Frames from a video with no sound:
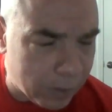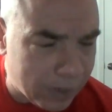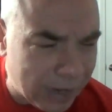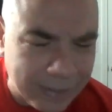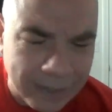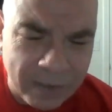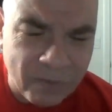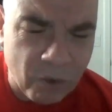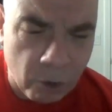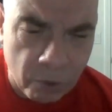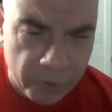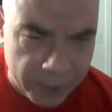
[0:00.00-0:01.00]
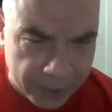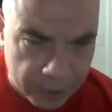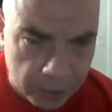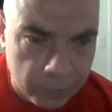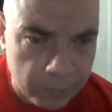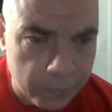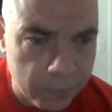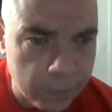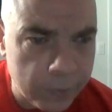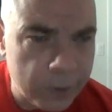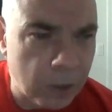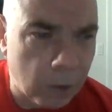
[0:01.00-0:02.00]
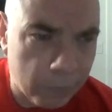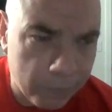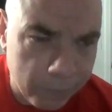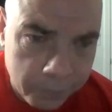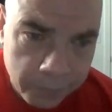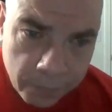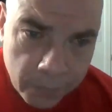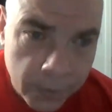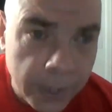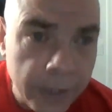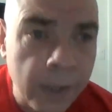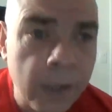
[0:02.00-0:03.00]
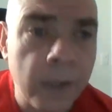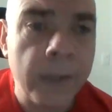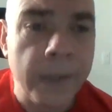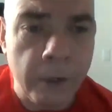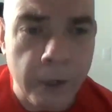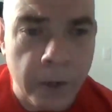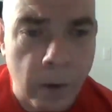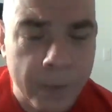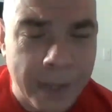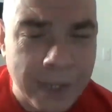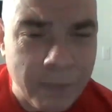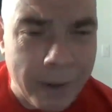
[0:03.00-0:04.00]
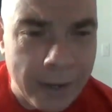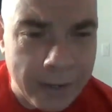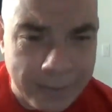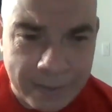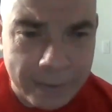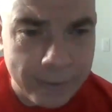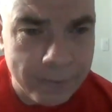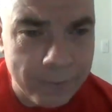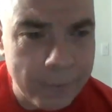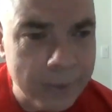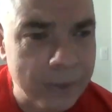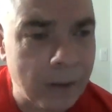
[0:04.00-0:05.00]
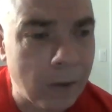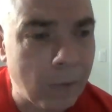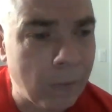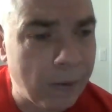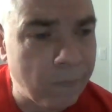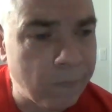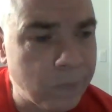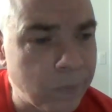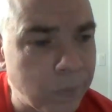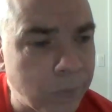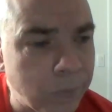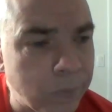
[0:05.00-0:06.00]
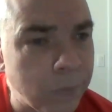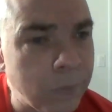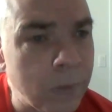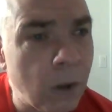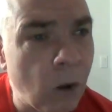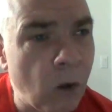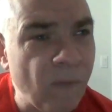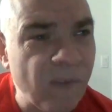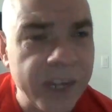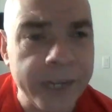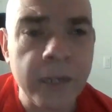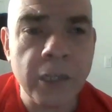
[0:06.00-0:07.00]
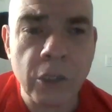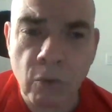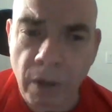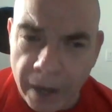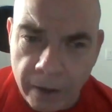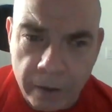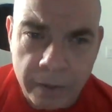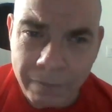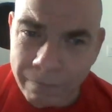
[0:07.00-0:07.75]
classics for a reason. So there you go. That's my list. So hopefully you like